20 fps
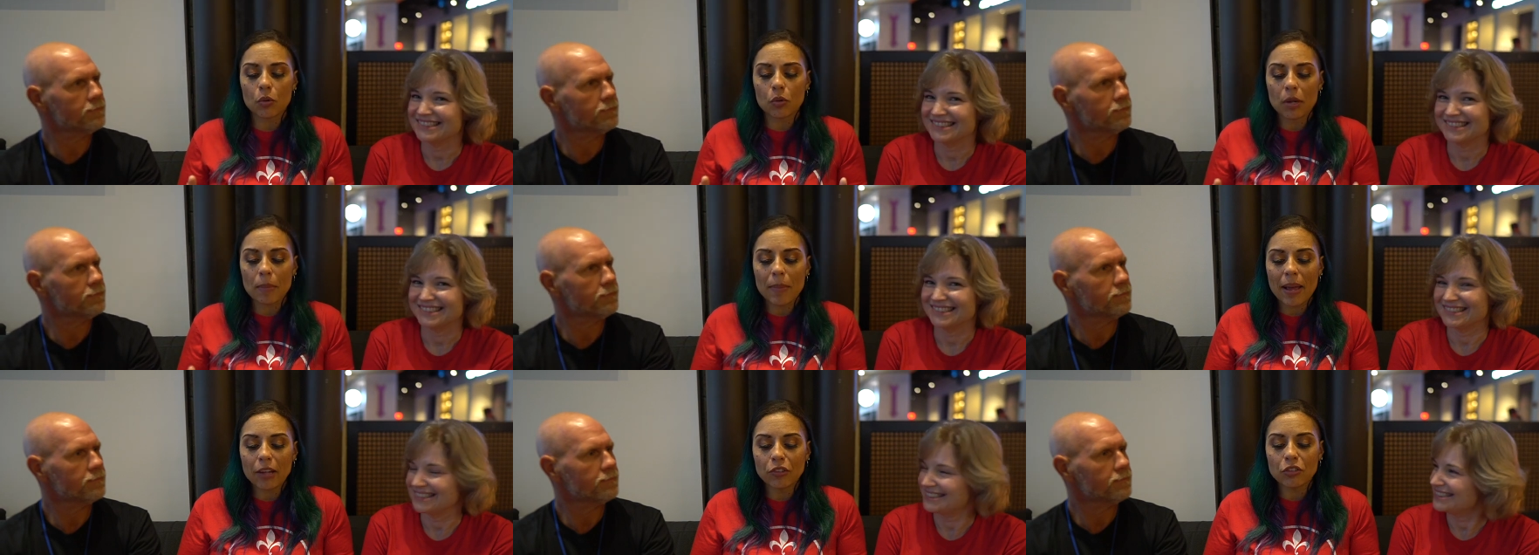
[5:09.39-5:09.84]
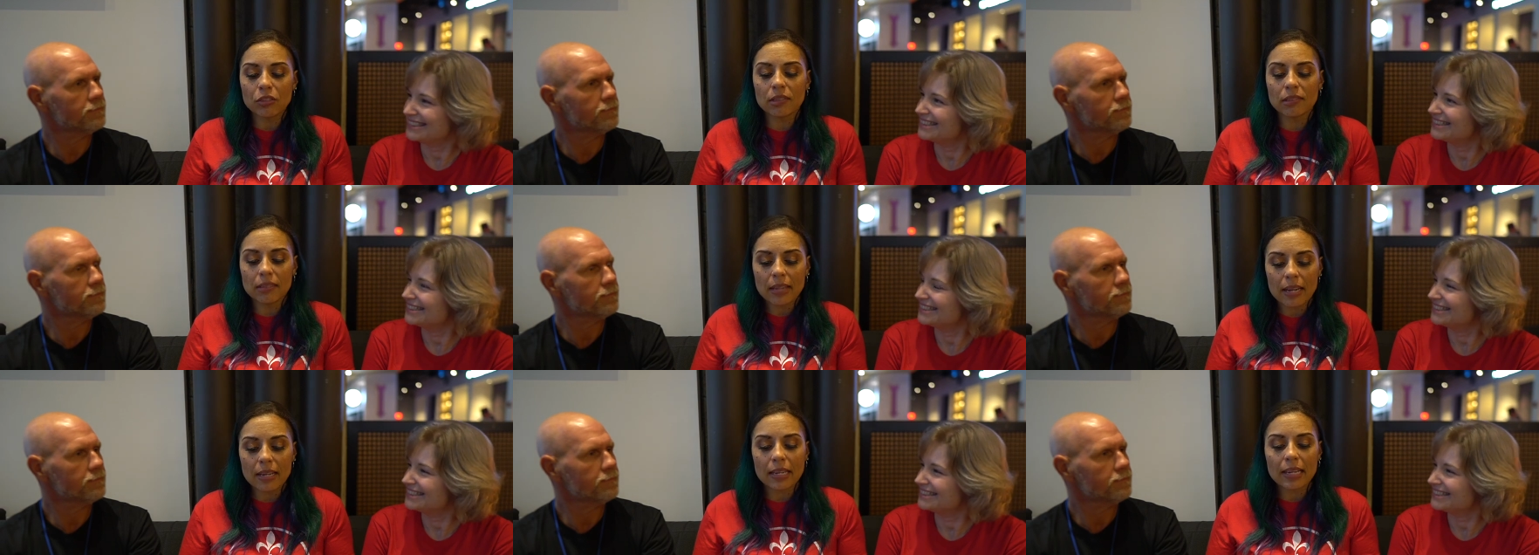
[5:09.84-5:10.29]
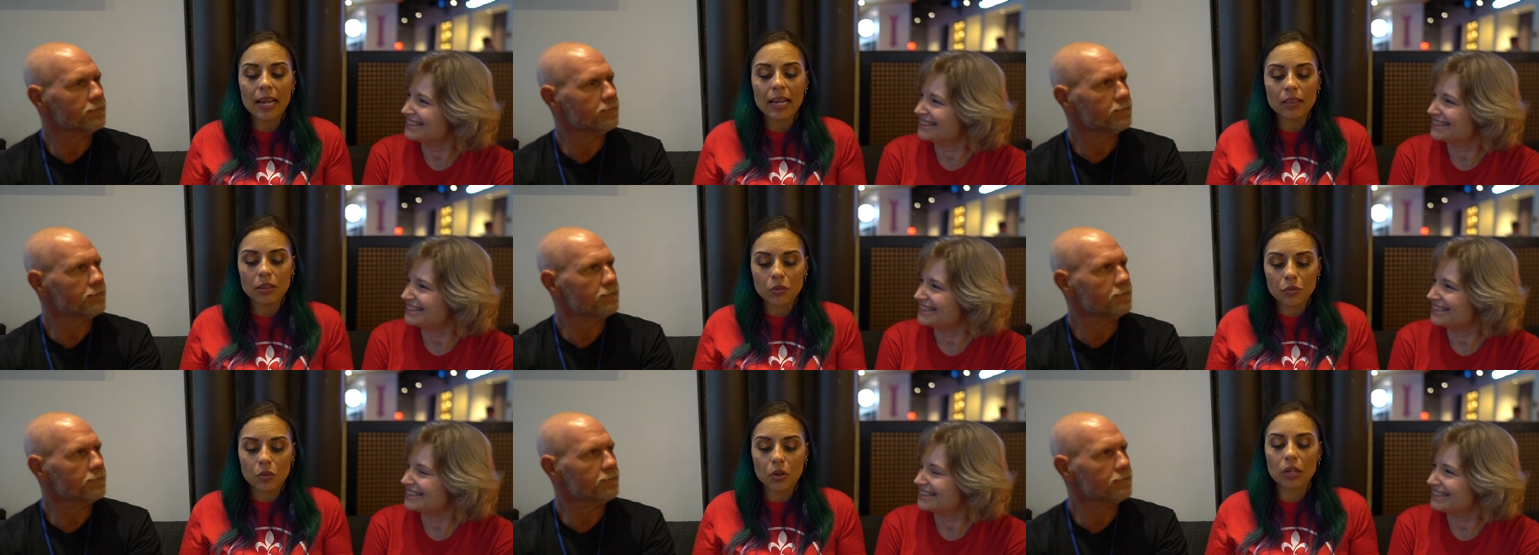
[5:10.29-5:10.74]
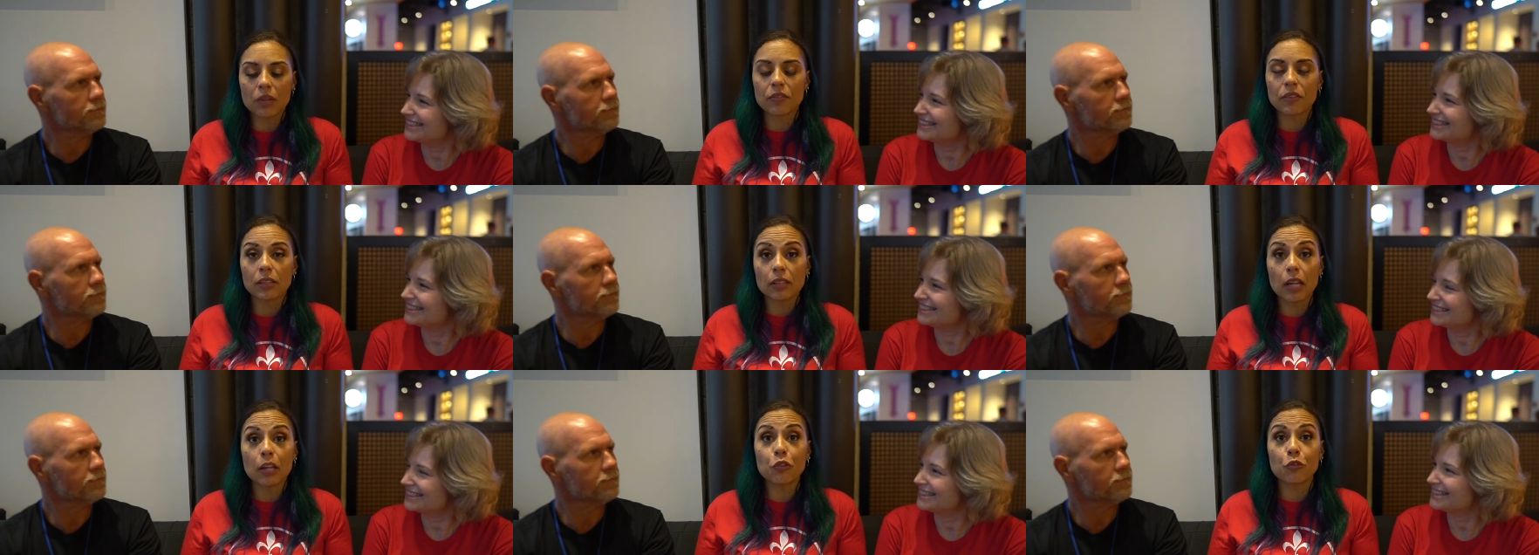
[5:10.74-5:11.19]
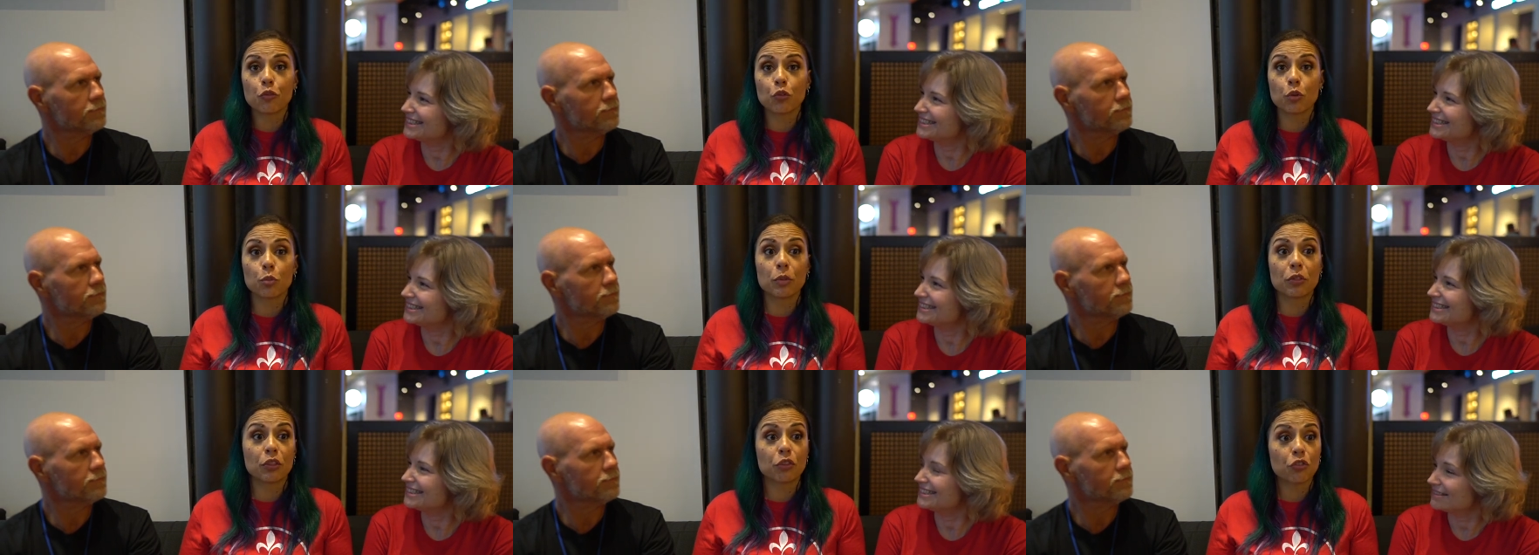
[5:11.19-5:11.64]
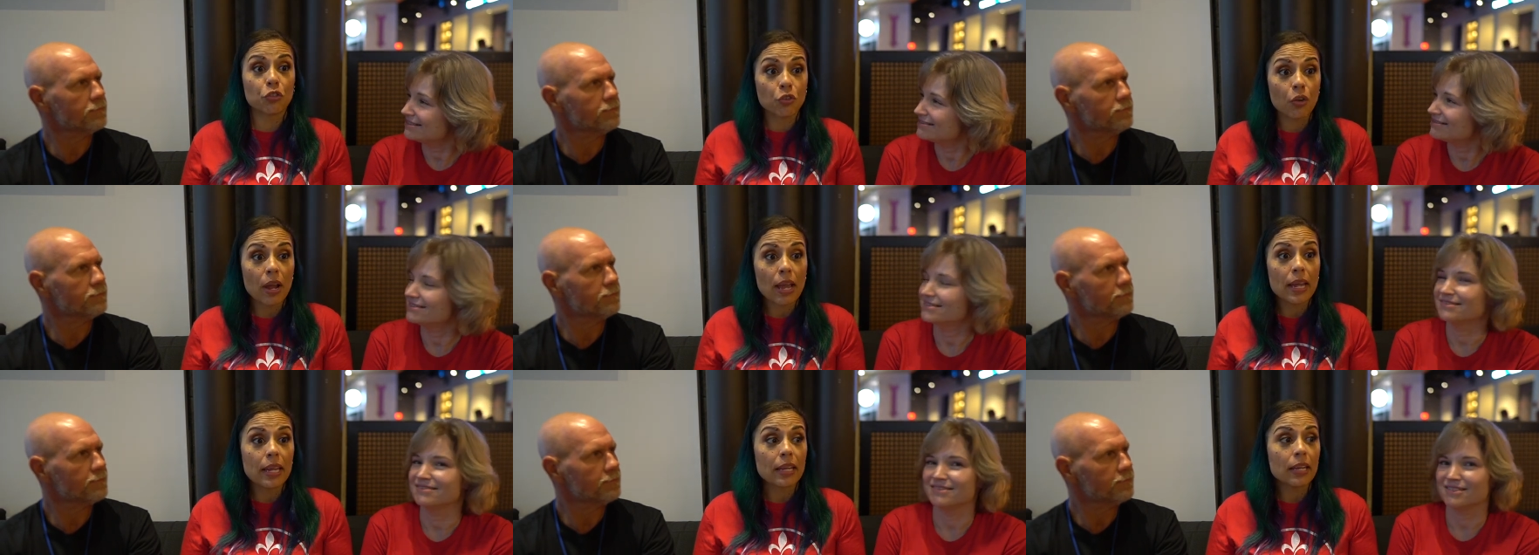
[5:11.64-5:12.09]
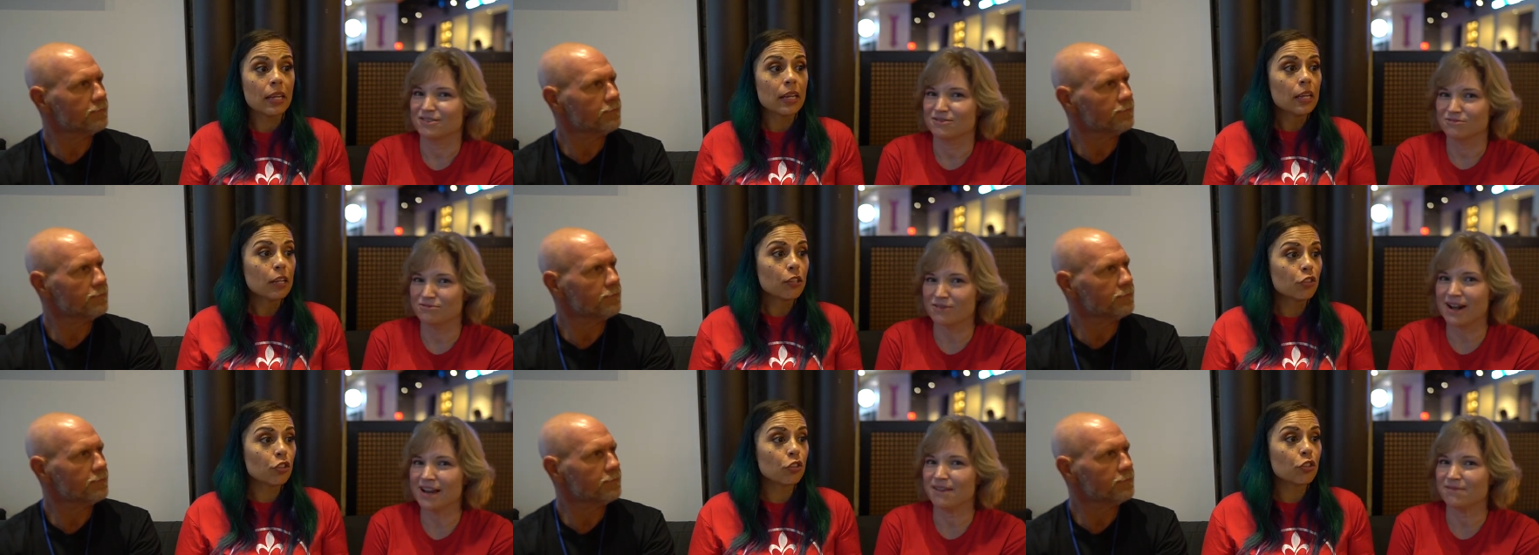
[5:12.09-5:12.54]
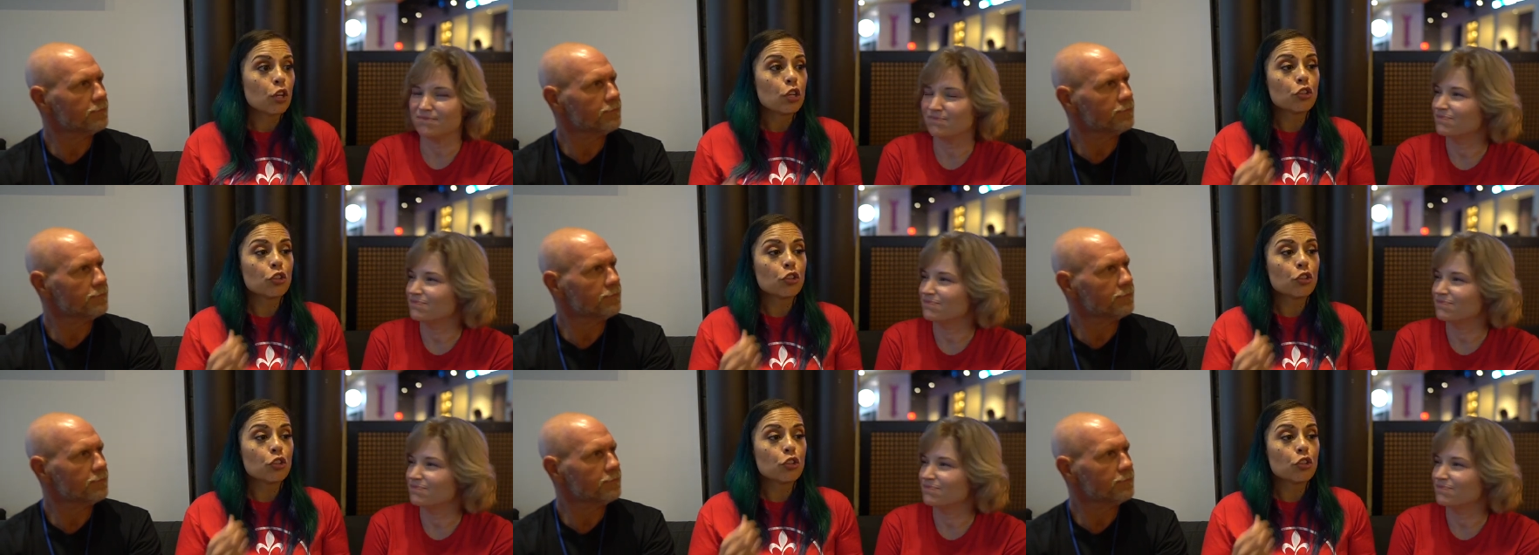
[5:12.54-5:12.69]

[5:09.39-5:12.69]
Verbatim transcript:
Speaker 1: imagine standing at the front of the lunchroom with a tray, right?